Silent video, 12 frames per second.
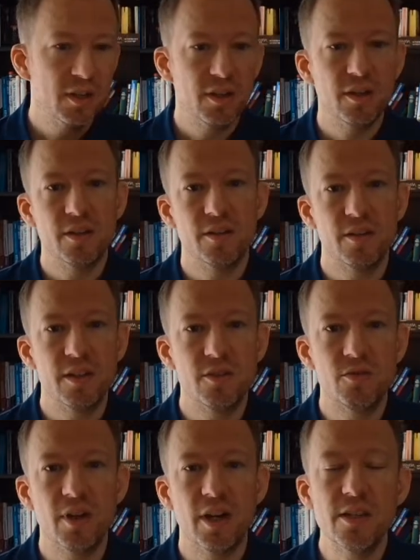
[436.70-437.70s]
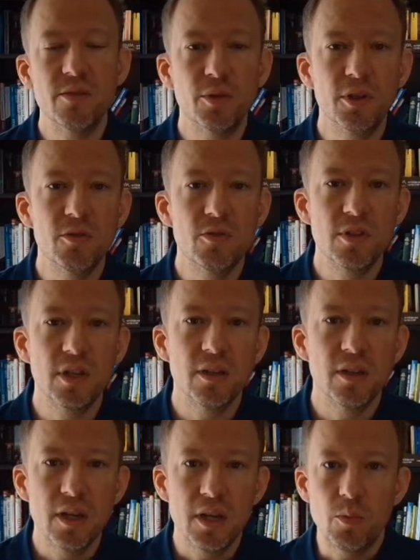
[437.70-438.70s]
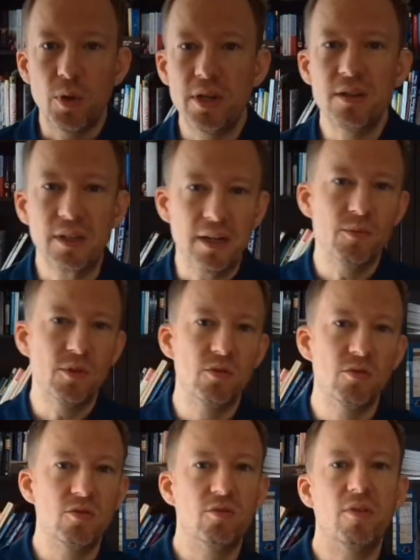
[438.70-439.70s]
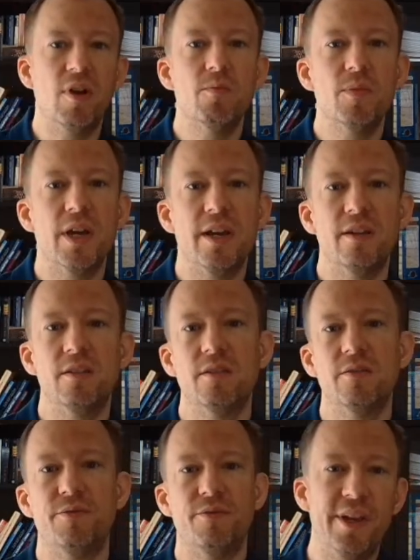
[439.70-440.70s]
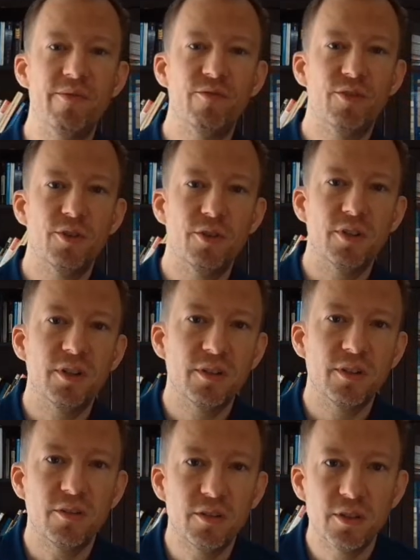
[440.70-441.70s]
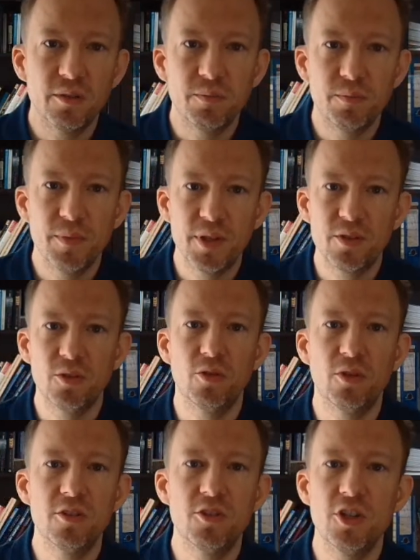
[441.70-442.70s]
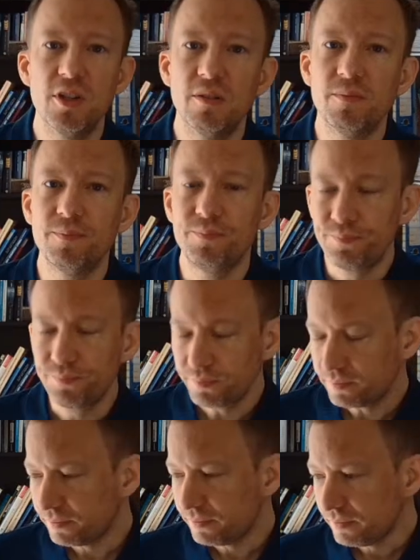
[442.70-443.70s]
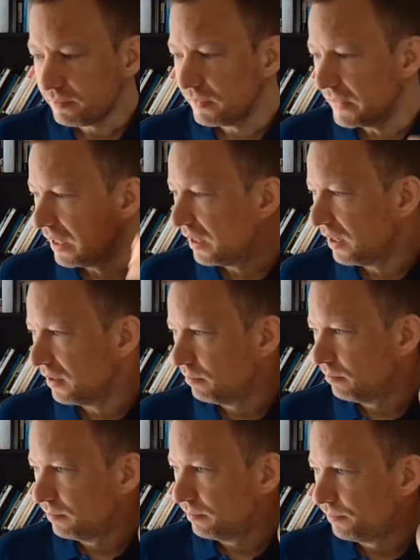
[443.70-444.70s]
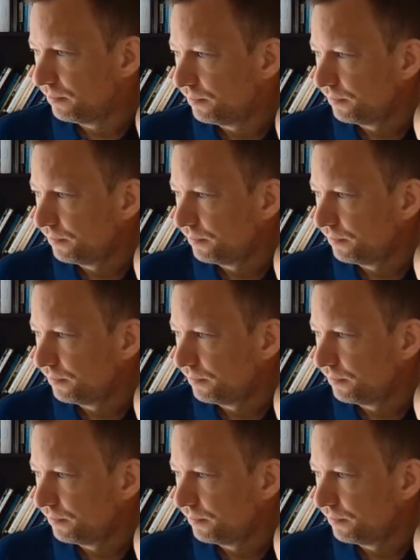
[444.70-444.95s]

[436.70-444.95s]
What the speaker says: these two guys were using. When it comes to Scrum as a framework or methodology, that